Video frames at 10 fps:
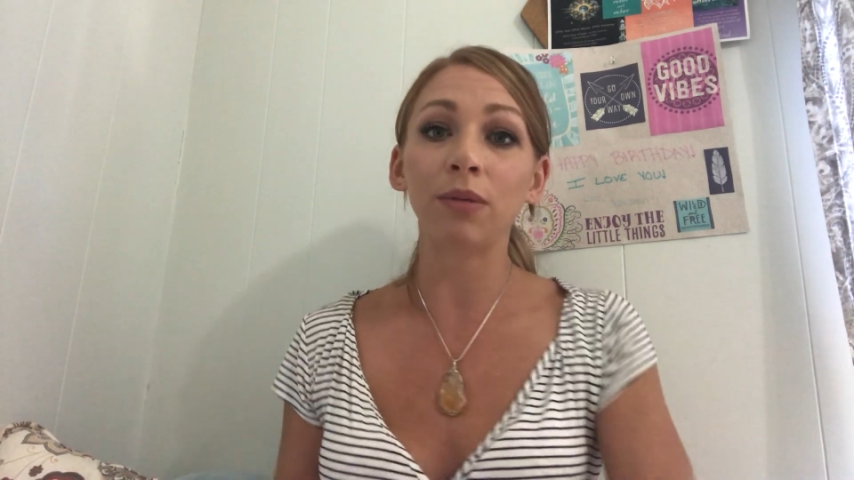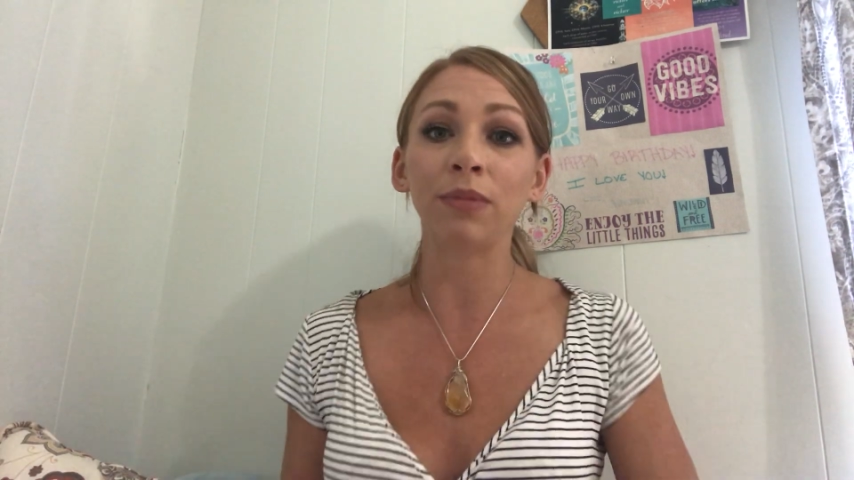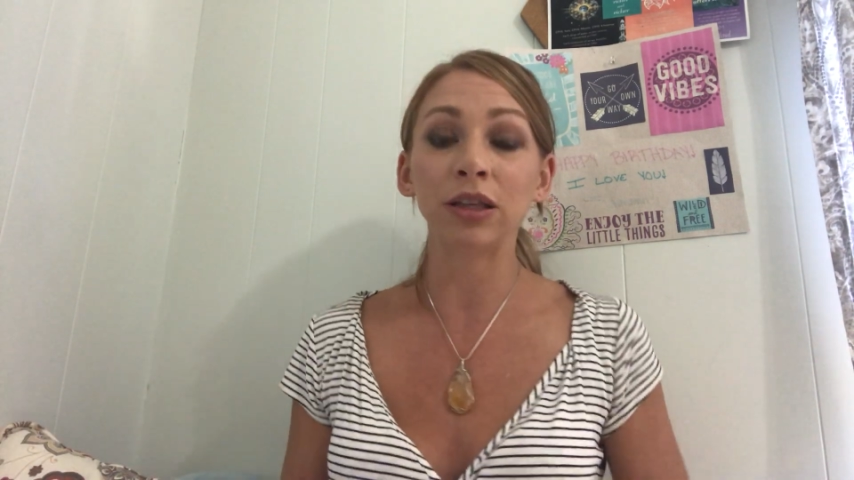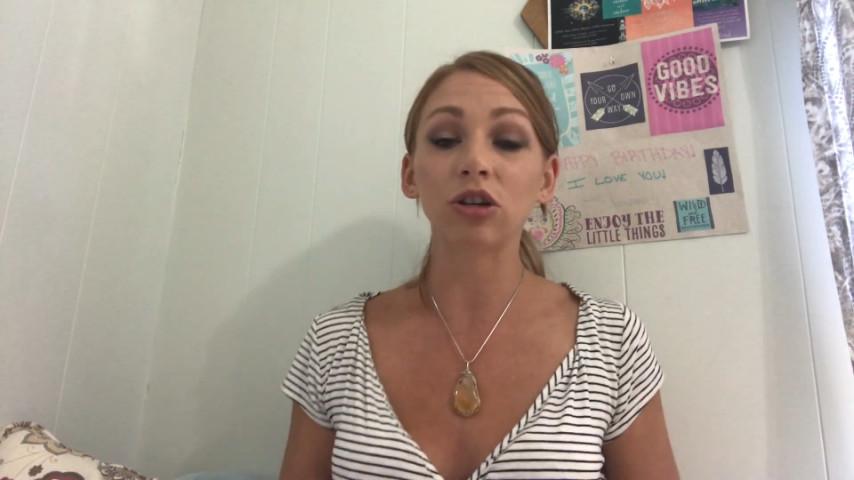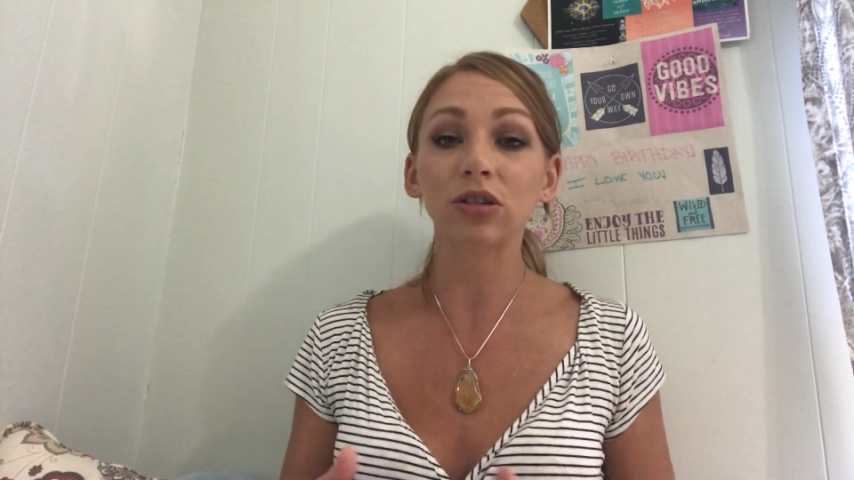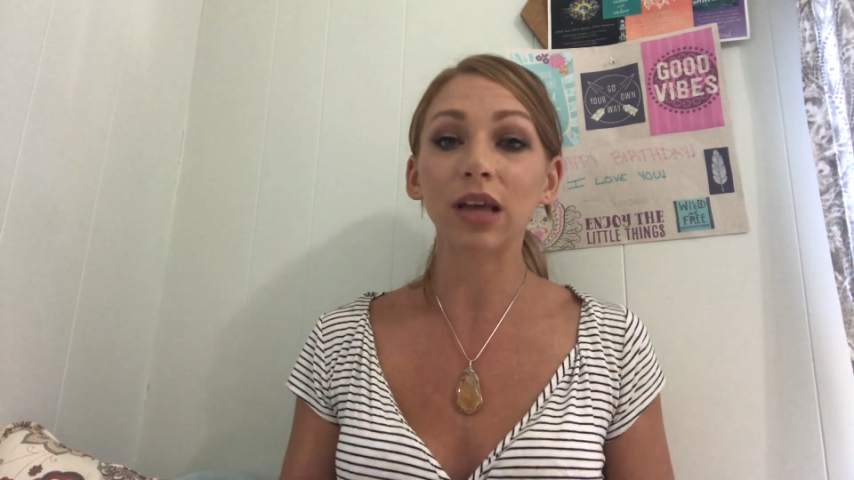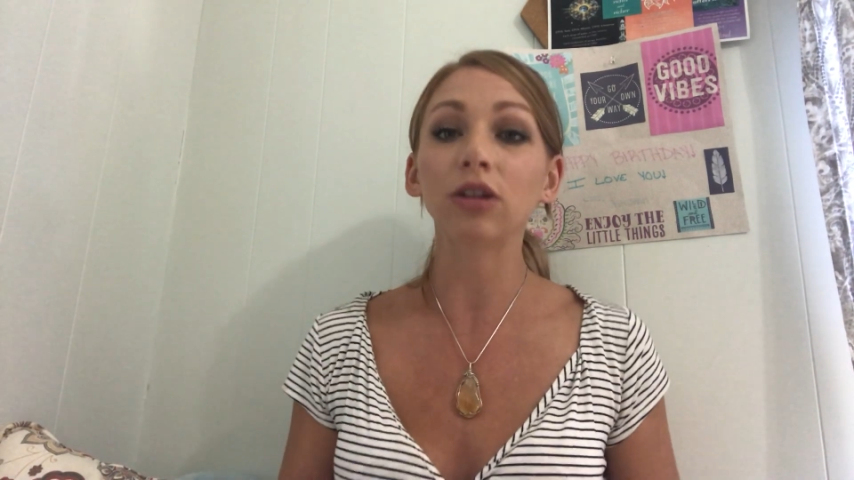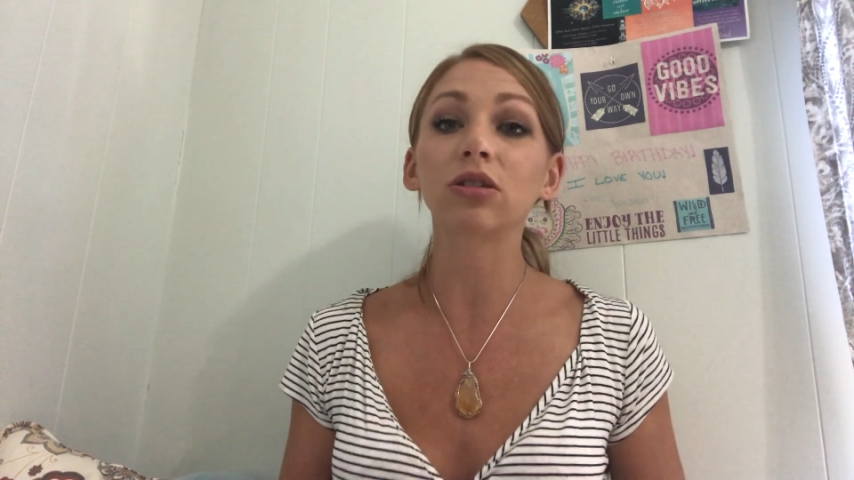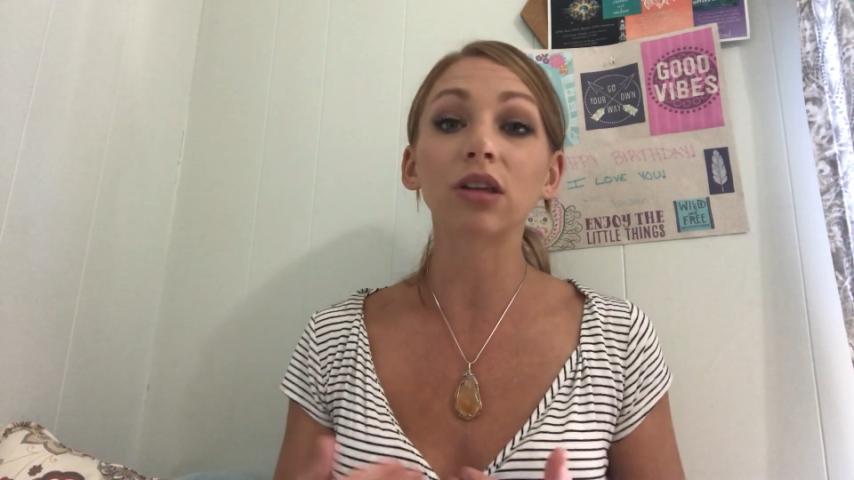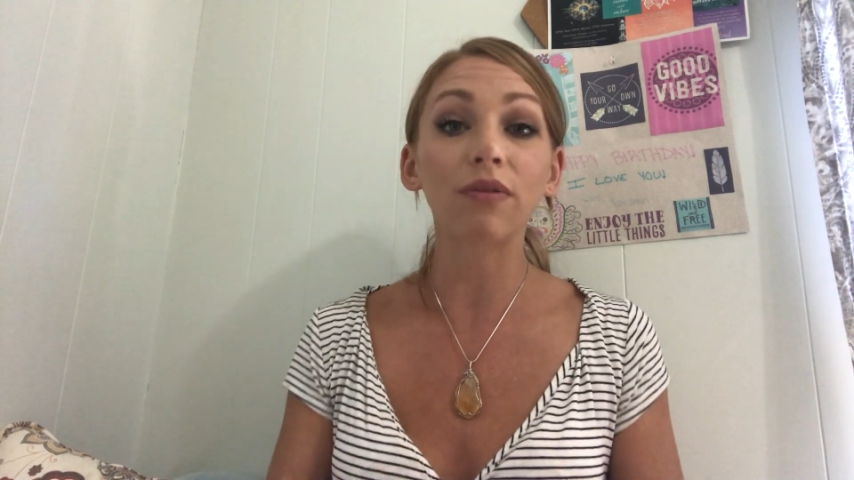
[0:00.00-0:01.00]
It means you're
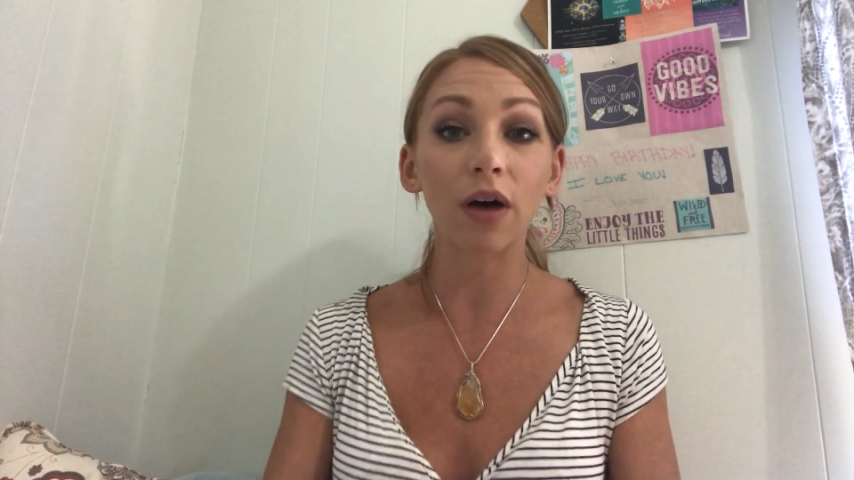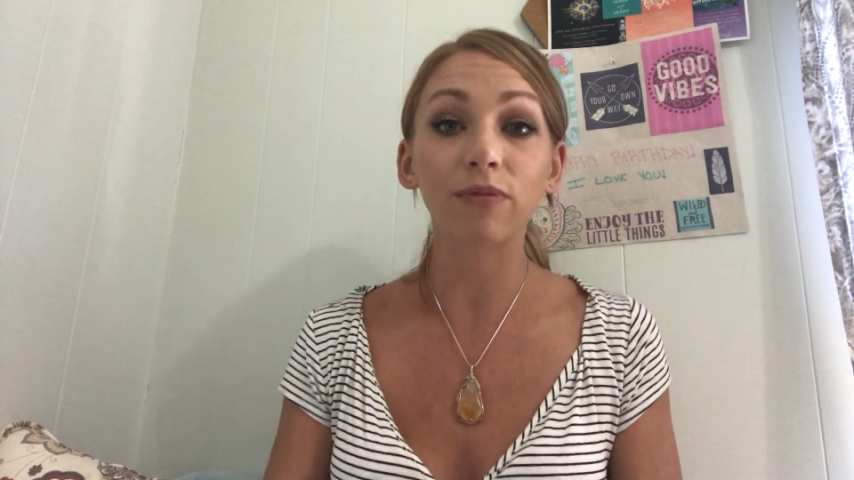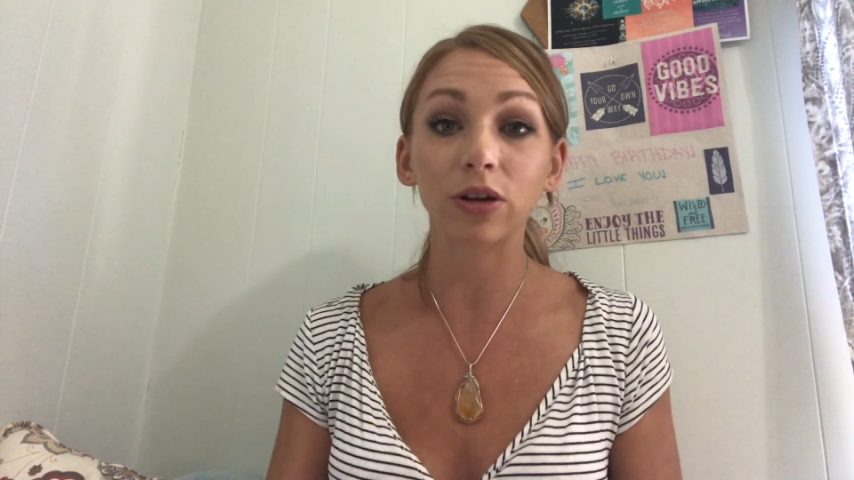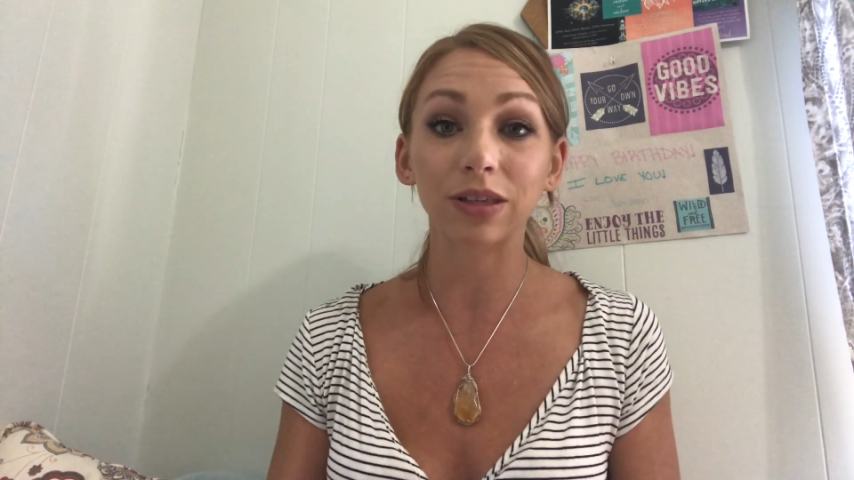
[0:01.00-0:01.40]
setting yourself up for